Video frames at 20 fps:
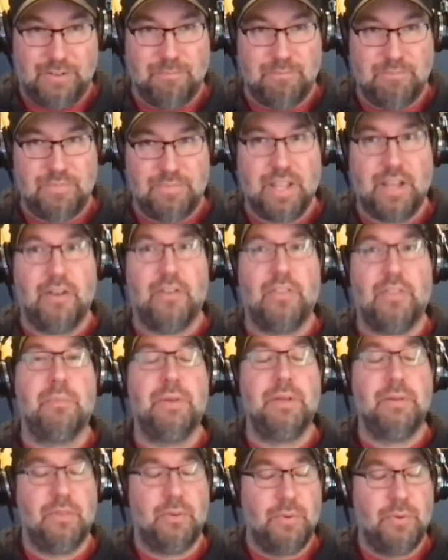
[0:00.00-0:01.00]
Now, the,
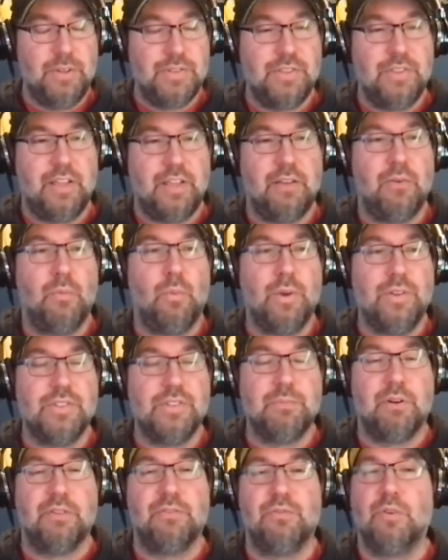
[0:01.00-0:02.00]
the reason that wins
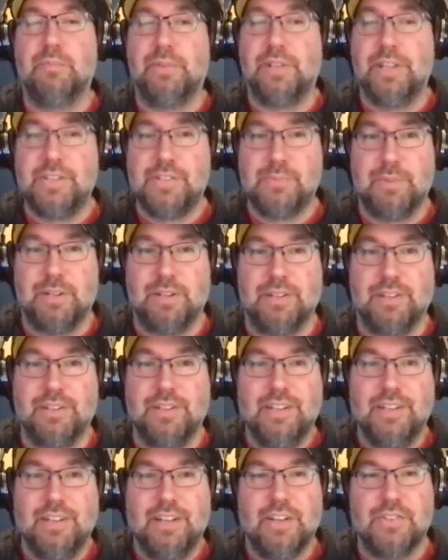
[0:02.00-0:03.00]
above replacement
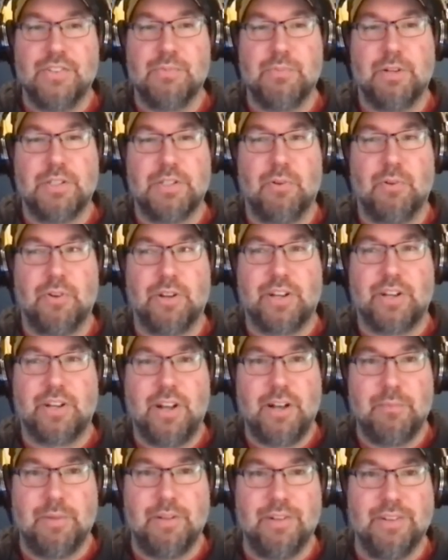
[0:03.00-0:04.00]
is much more
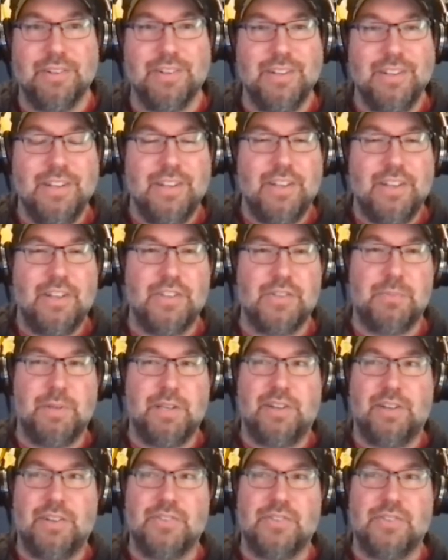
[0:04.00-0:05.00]
common is
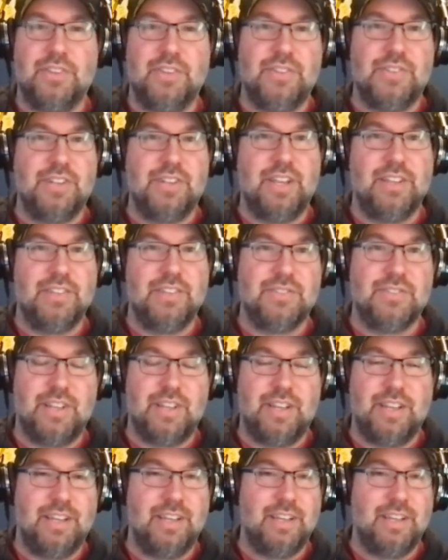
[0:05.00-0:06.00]
because these days
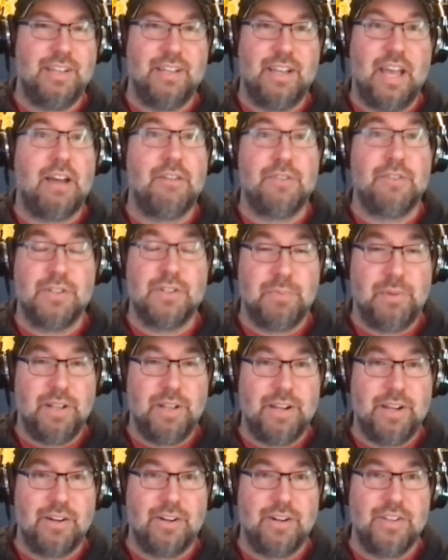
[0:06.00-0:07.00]
a average
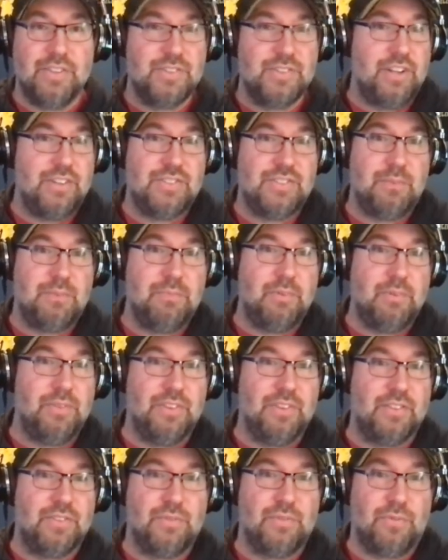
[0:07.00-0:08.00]
player is not someone
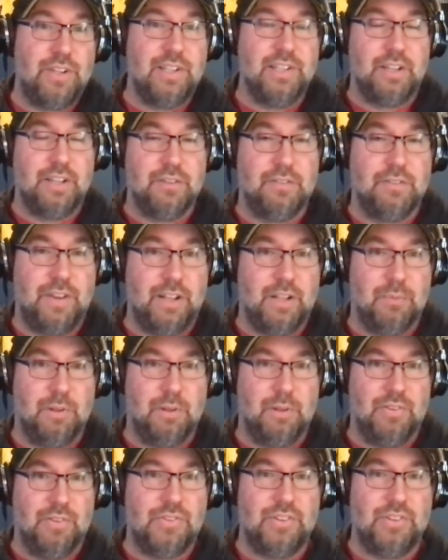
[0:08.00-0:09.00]
that's freely available.
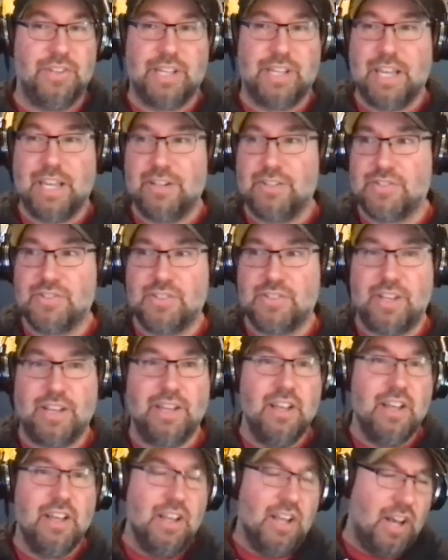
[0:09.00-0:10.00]
So you can't just say,
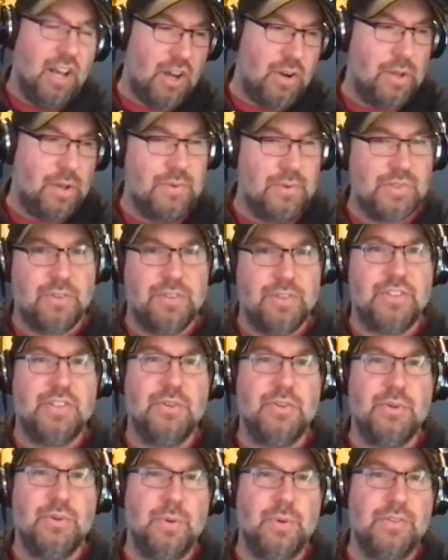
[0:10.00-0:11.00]
oh, he was only two
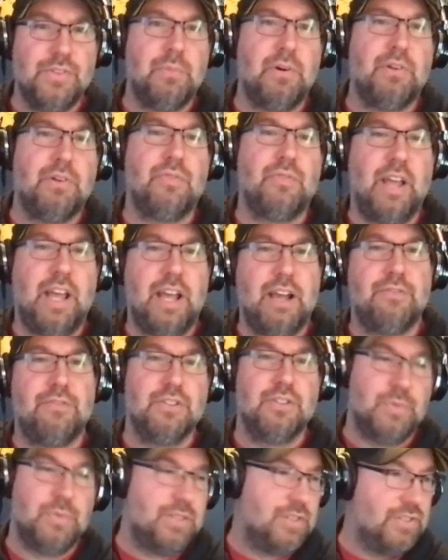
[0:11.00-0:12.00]
wins above average.
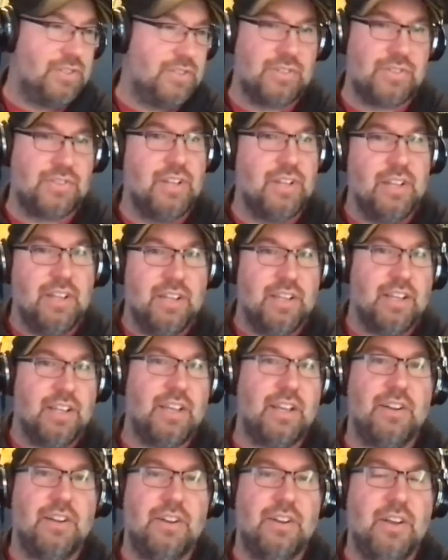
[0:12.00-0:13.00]
We should just get
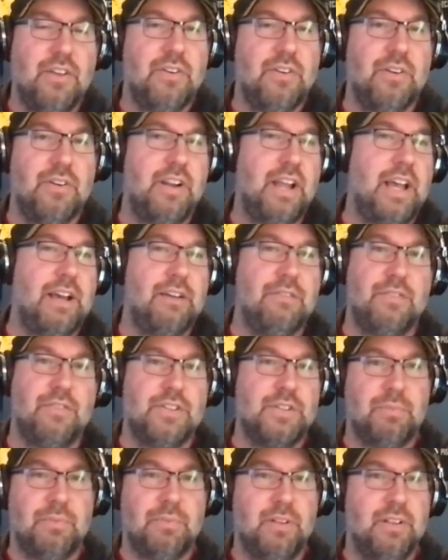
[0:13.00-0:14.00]
another average,
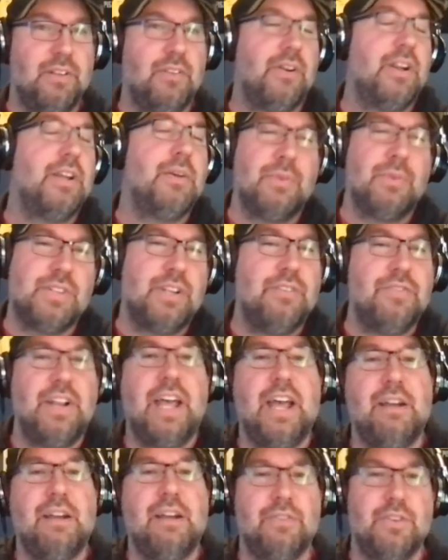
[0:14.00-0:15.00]
mm-hmm. or he wasn't even
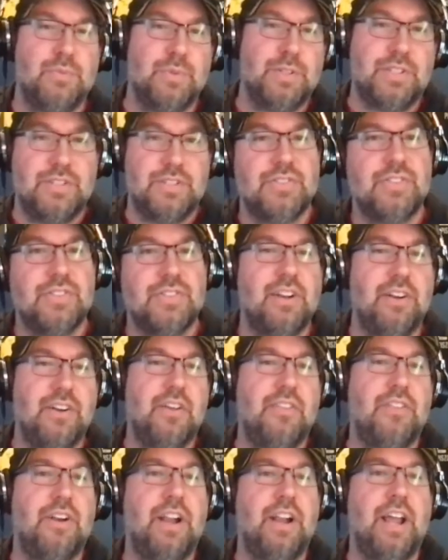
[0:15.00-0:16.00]
average. We should just get
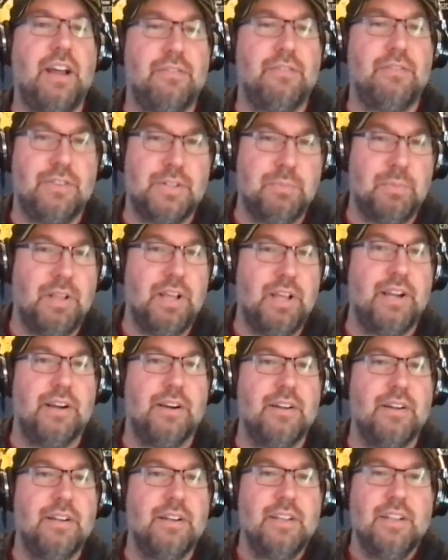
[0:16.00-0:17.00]
another average player.
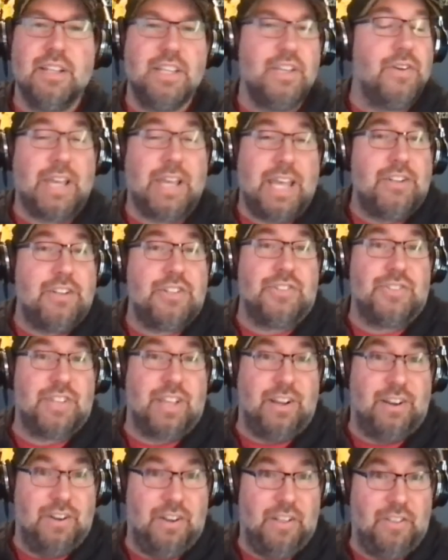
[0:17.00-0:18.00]
Mm-hmm. You can't just get
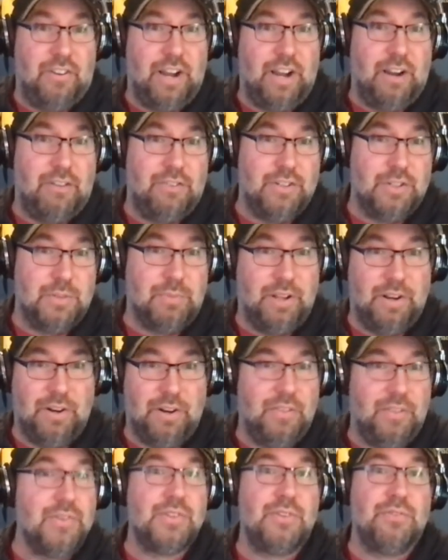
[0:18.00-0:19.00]
another average player.
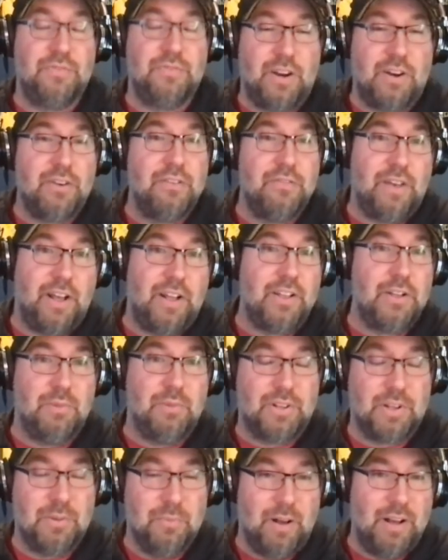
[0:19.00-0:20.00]
Those are very valuable
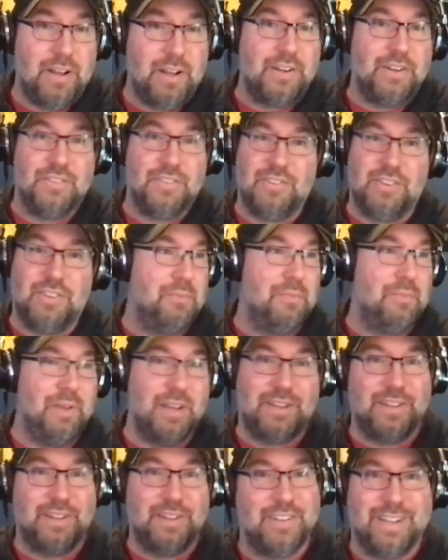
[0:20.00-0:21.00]
commodities that are making
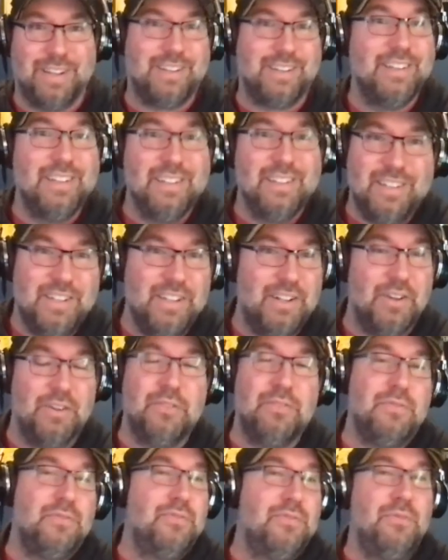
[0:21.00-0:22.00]
like, you know,
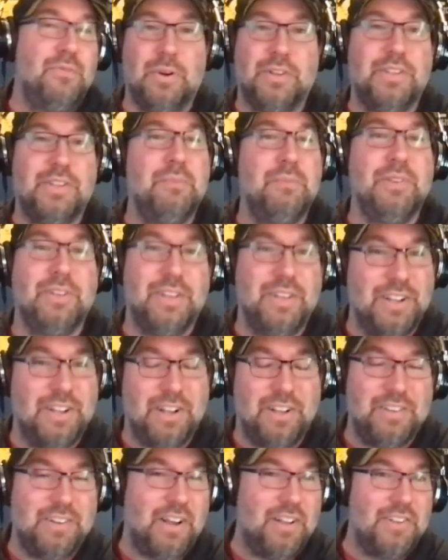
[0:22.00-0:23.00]
$14 million
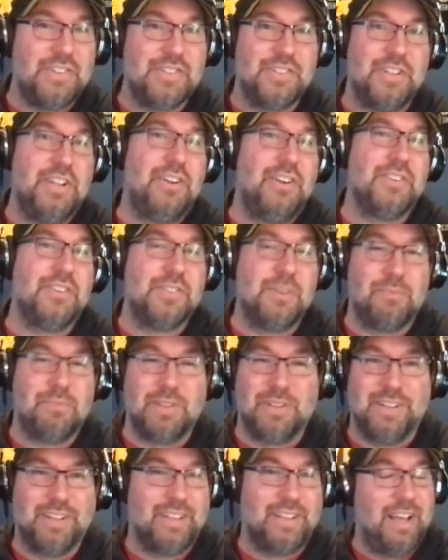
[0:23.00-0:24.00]
a year or something
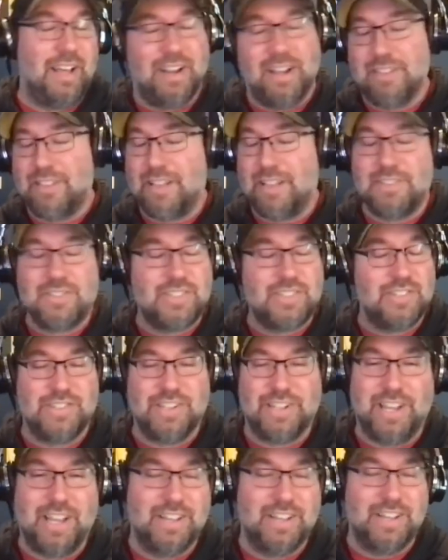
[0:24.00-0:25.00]
like that. That's just a
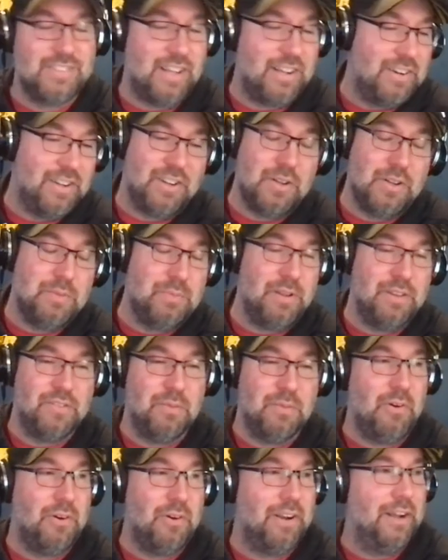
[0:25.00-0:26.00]
guess. I don't, it could be mm-hmm. even
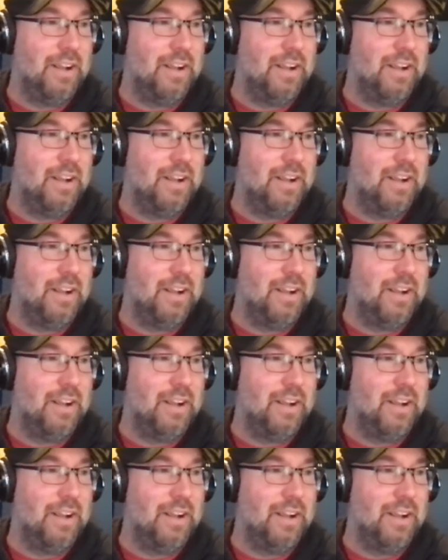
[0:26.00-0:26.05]
more now.